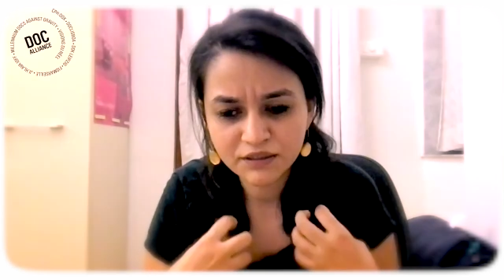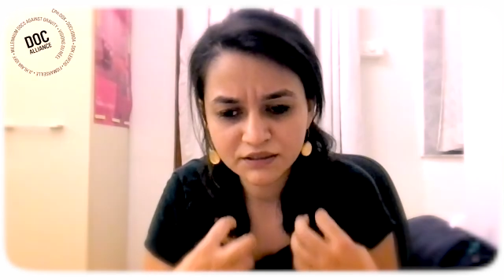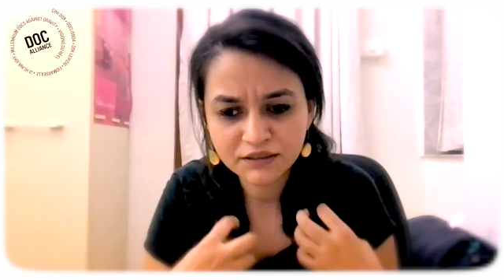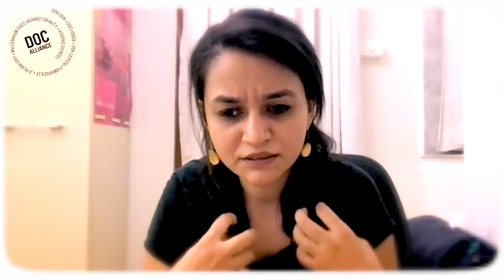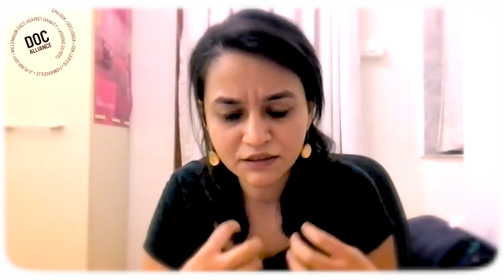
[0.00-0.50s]
was
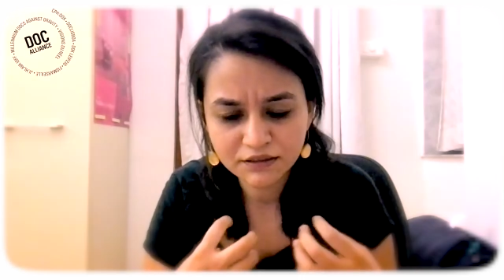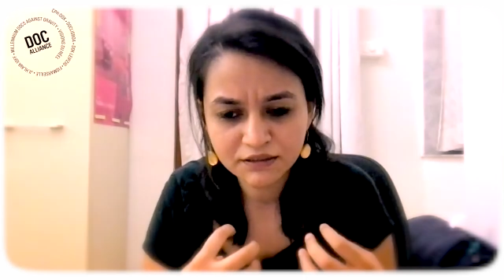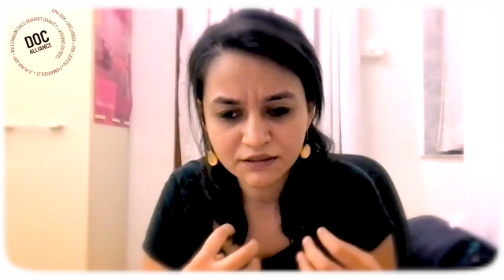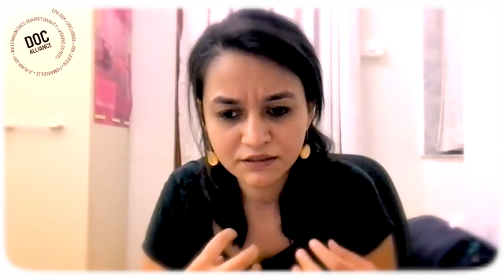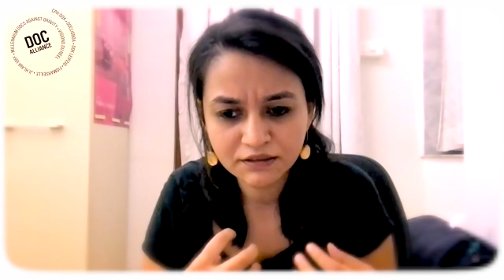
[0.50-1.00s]
a
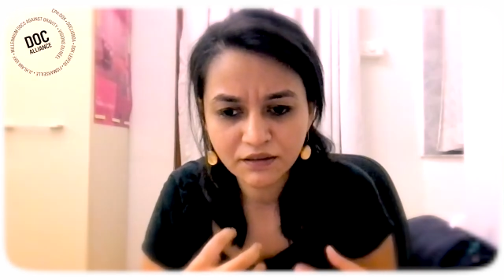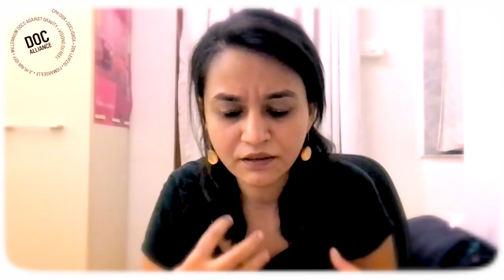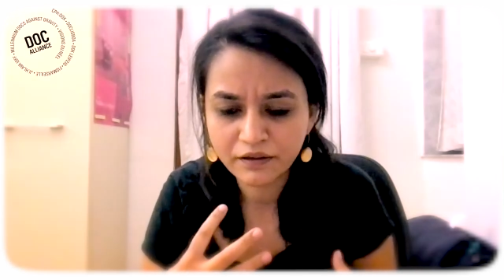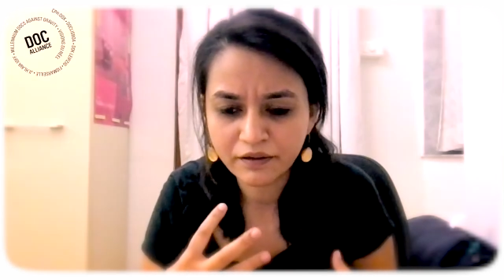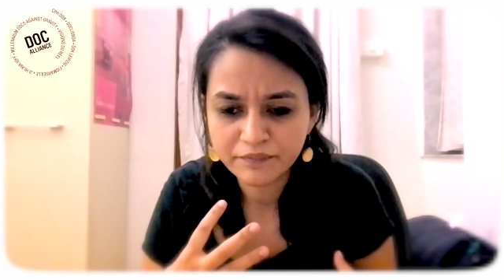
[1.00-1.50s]
certain
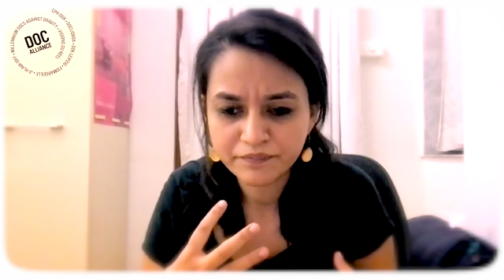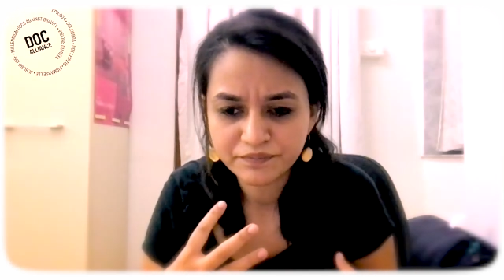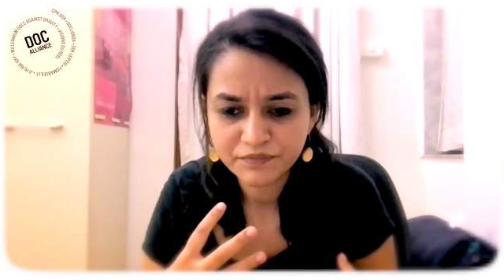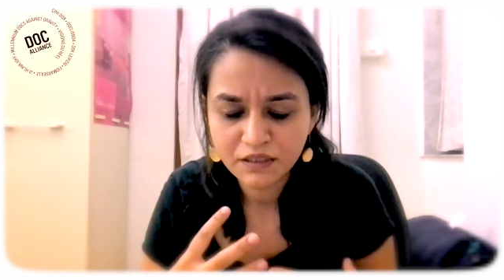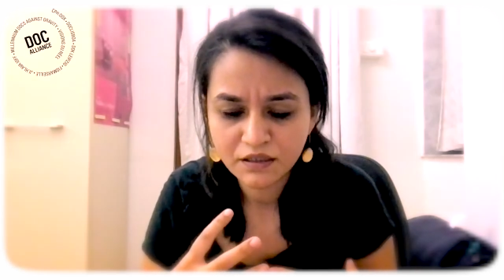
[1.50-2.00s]
uh,
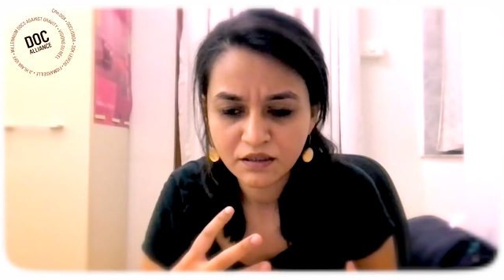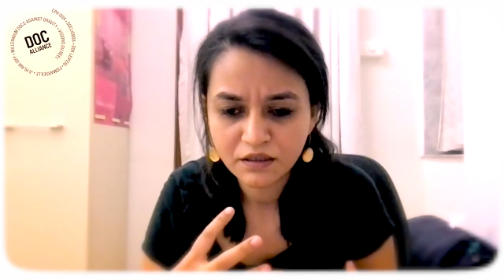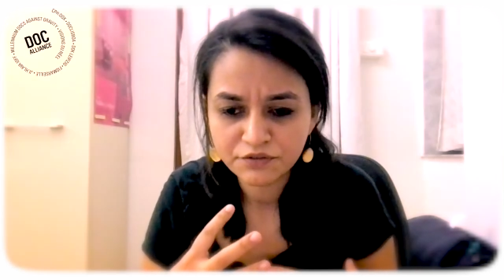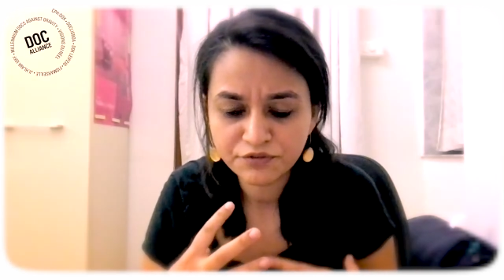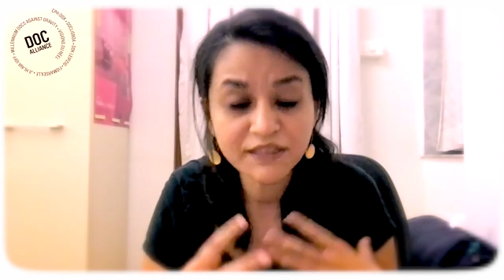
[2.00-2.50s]

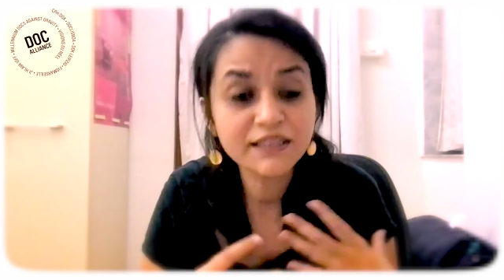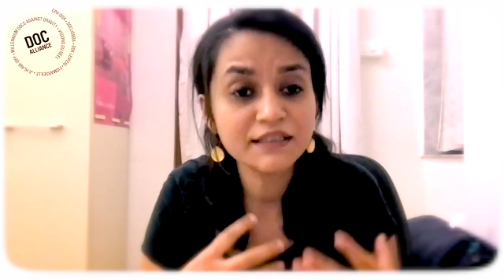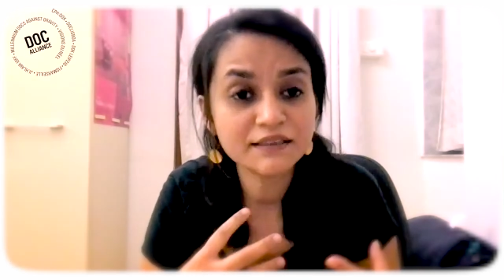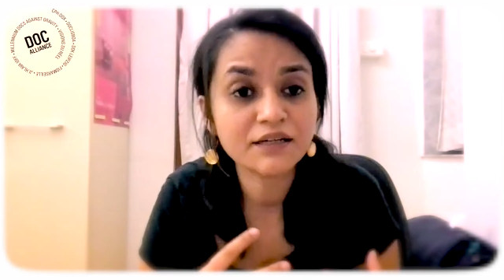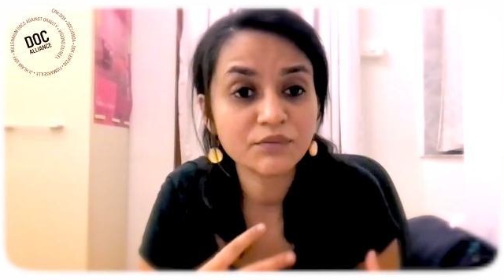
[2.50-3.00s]

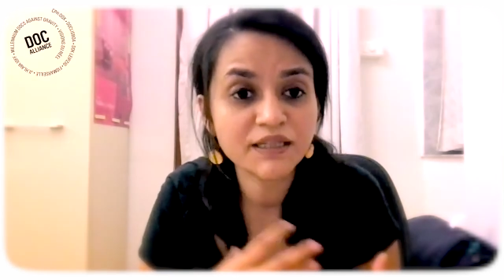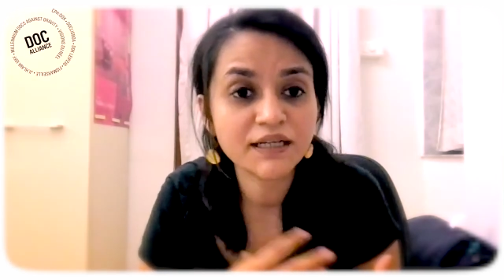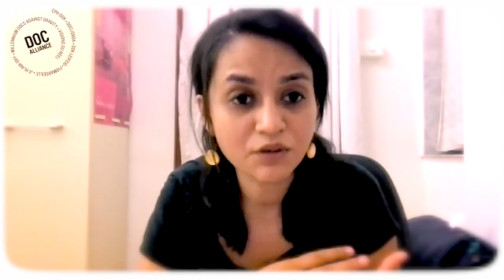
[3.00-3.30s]
feeling that we had